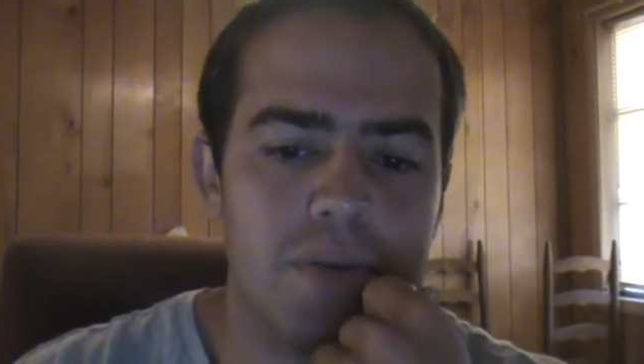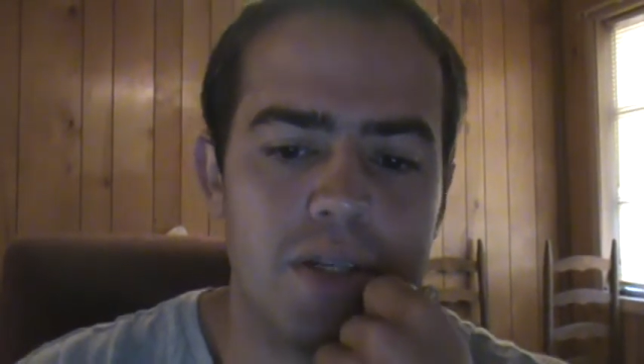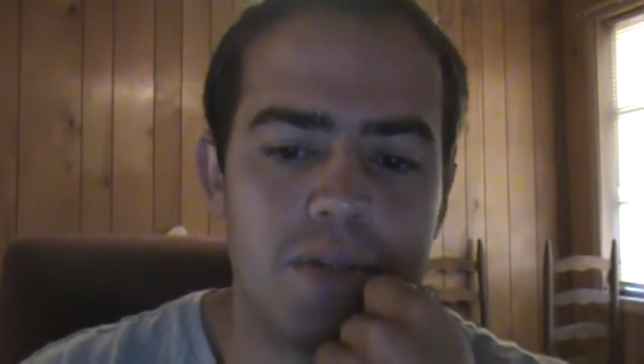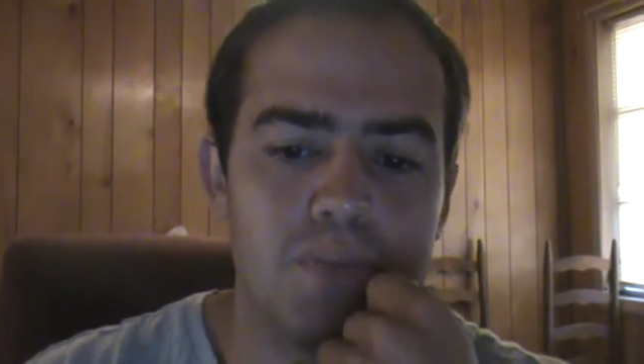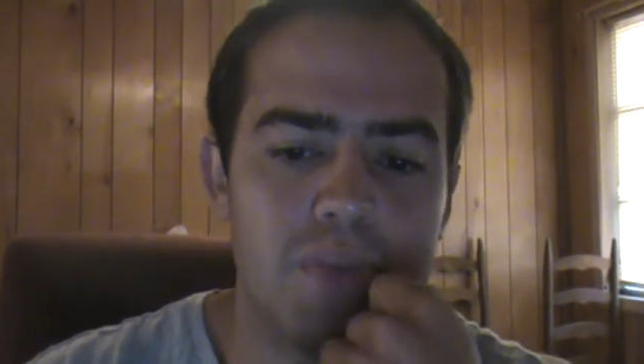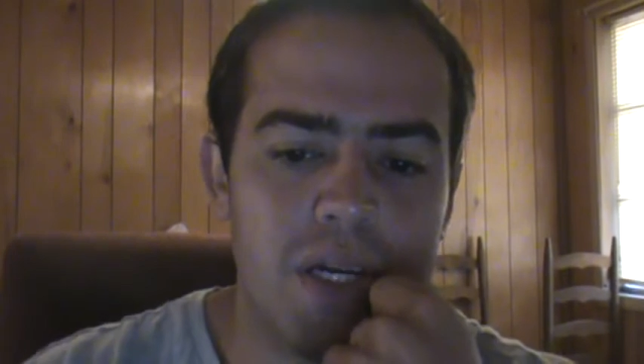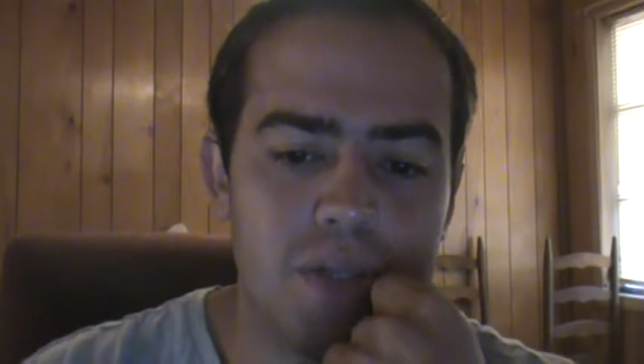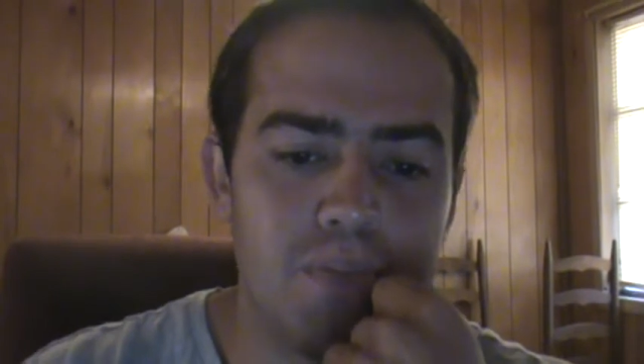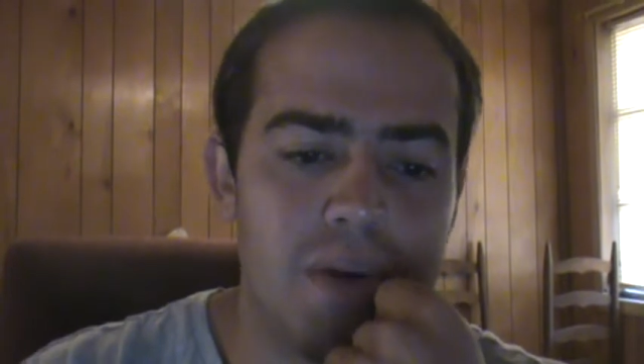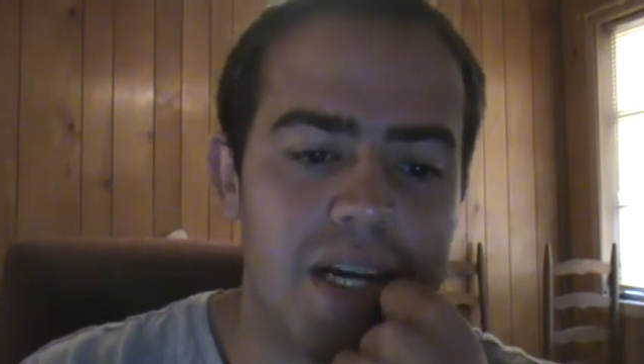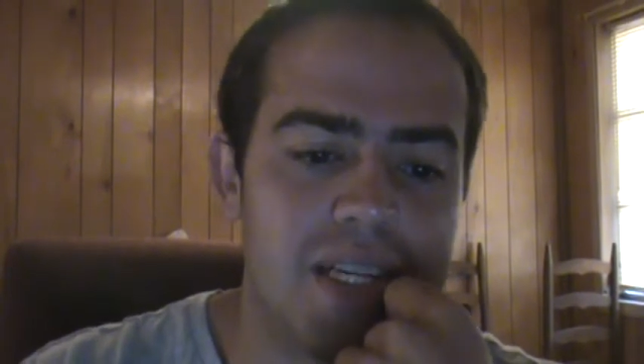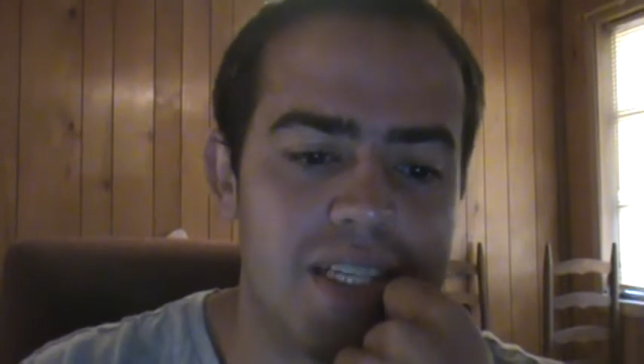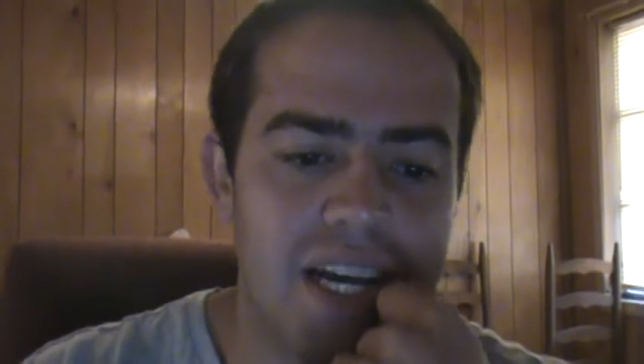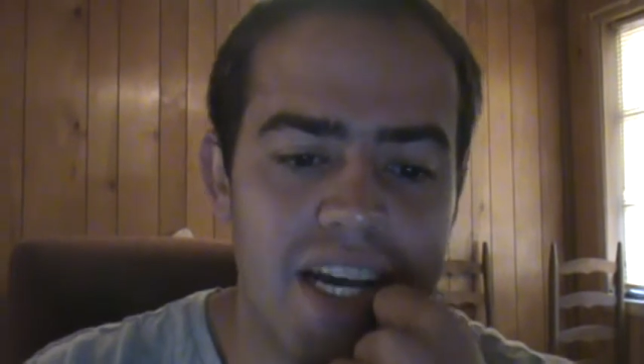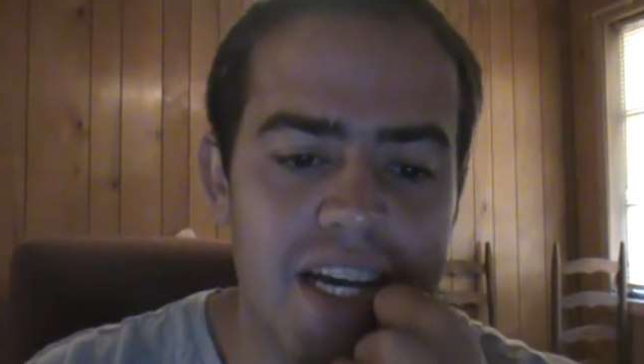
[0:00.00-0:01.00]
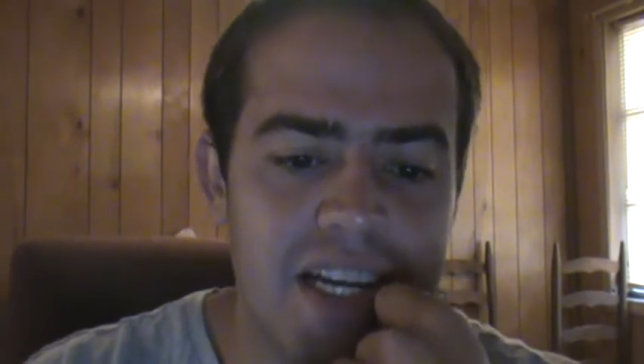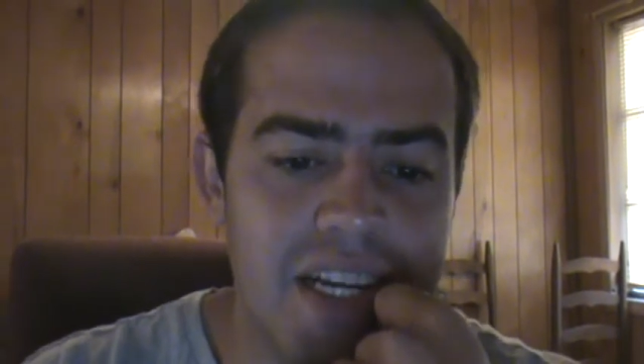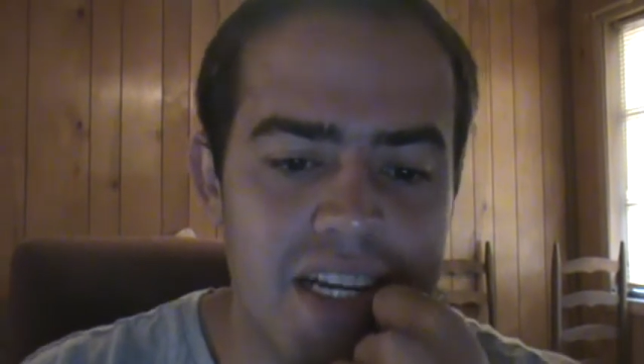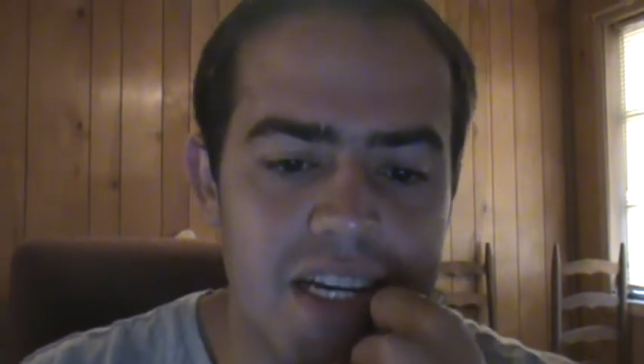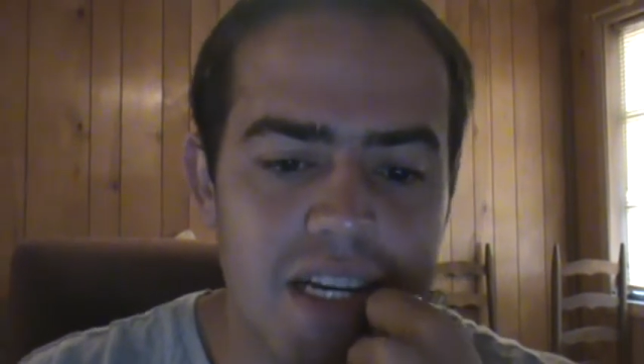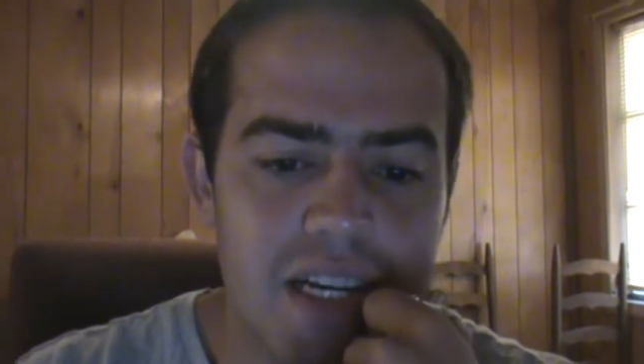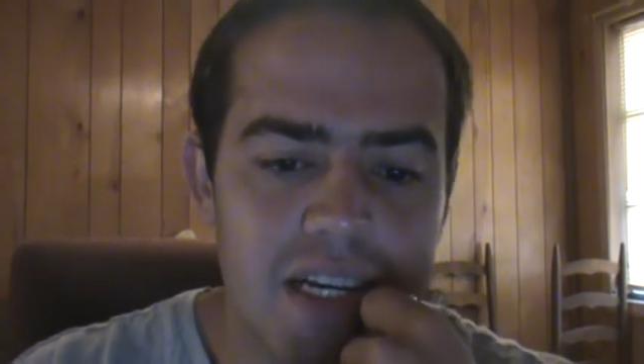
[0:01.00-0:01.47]
He's
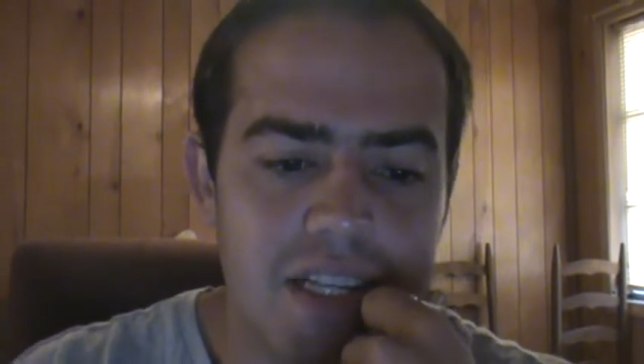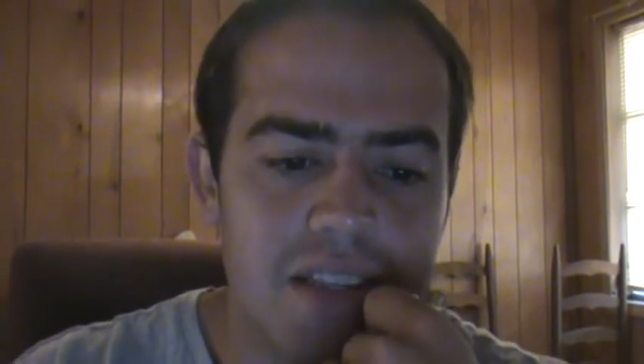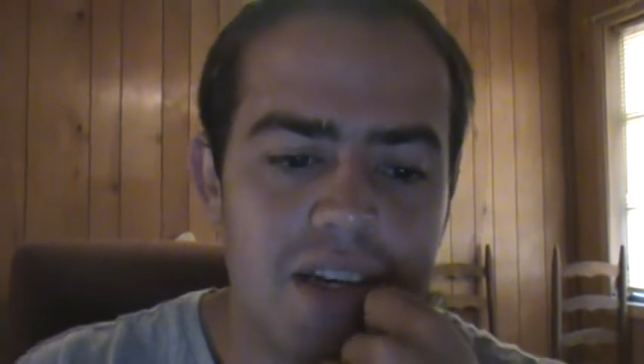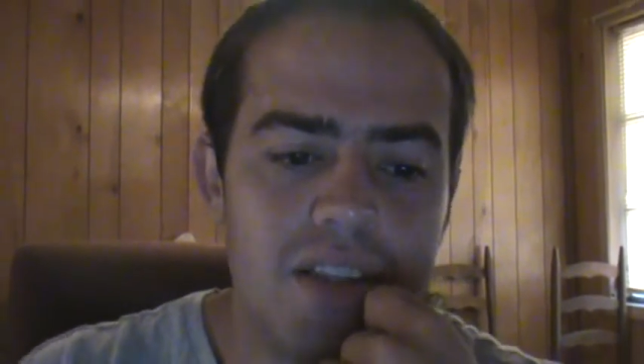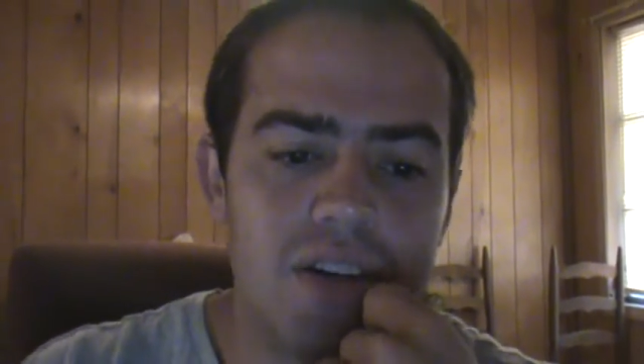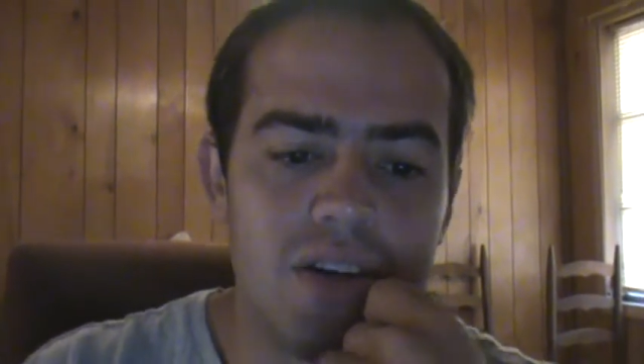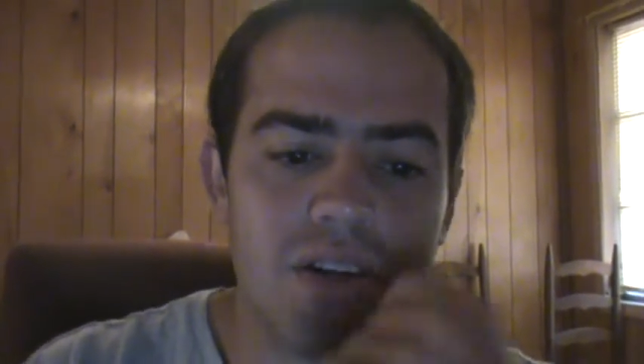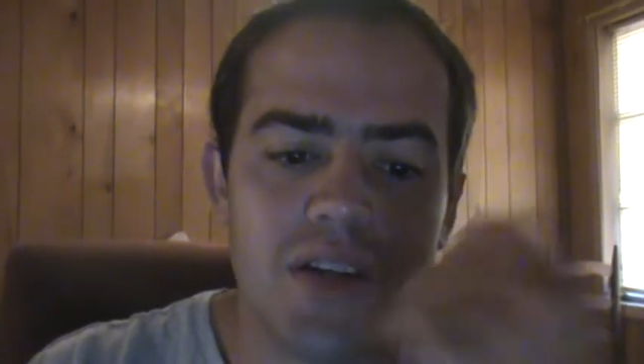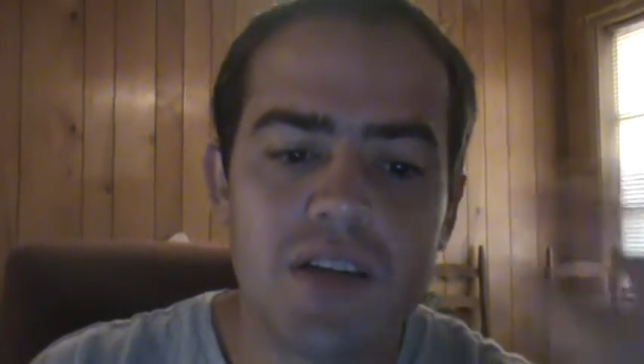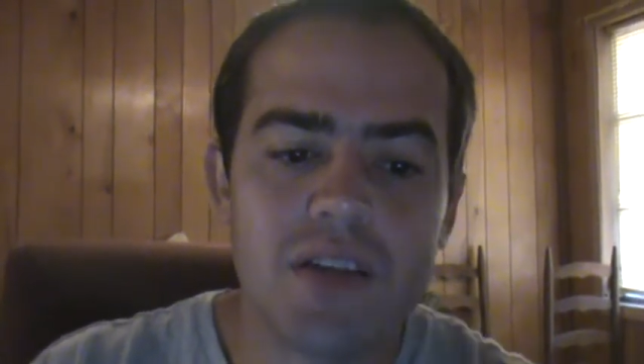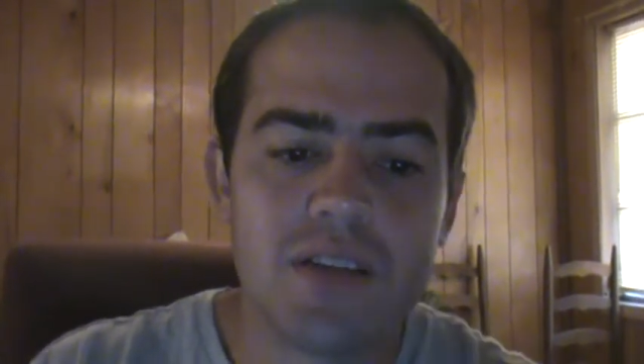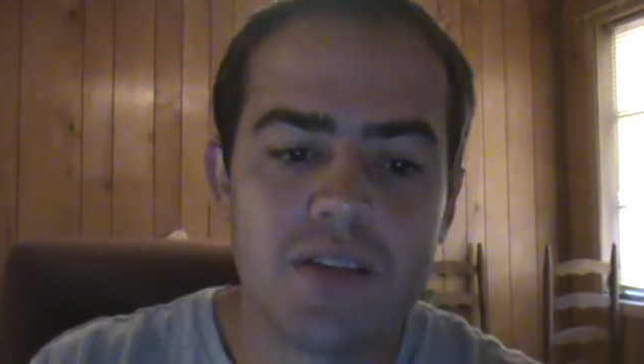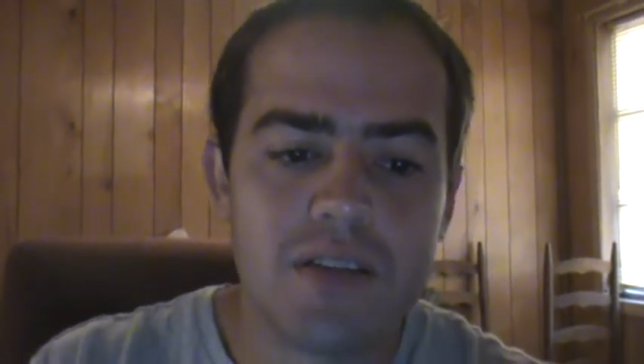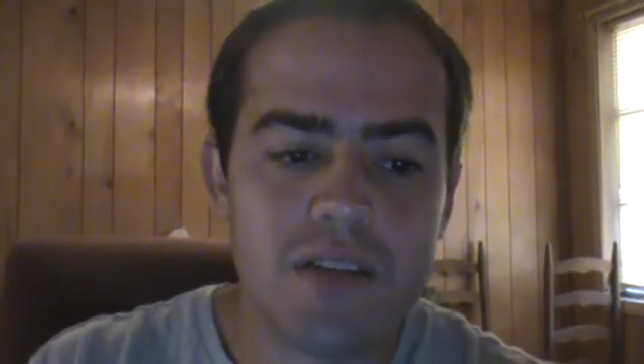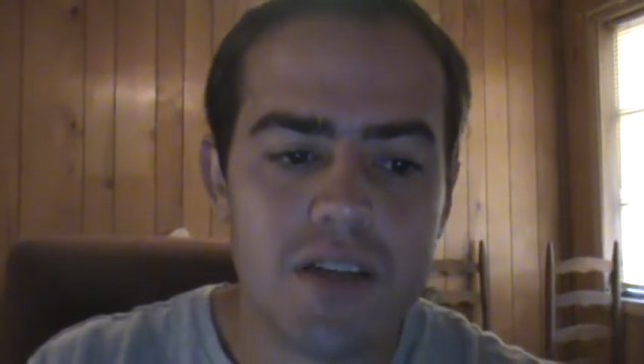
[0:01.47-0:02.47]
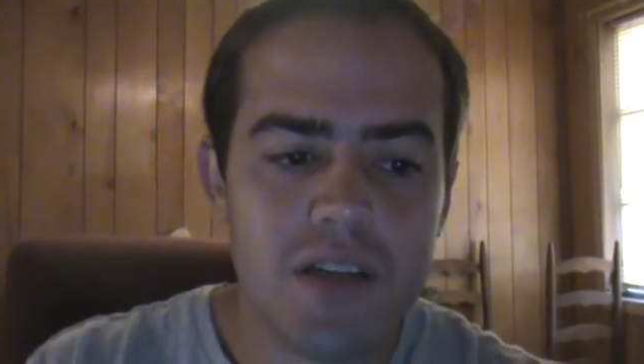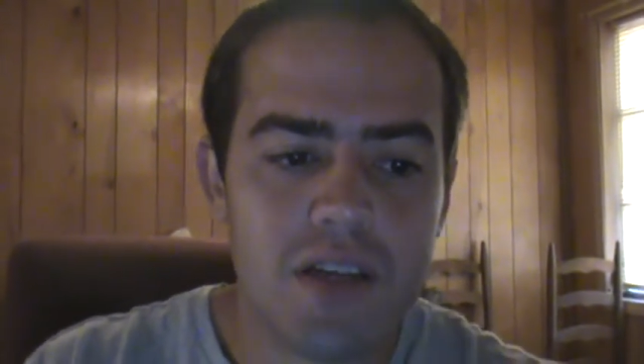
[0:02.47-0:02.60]
maintaining that there is,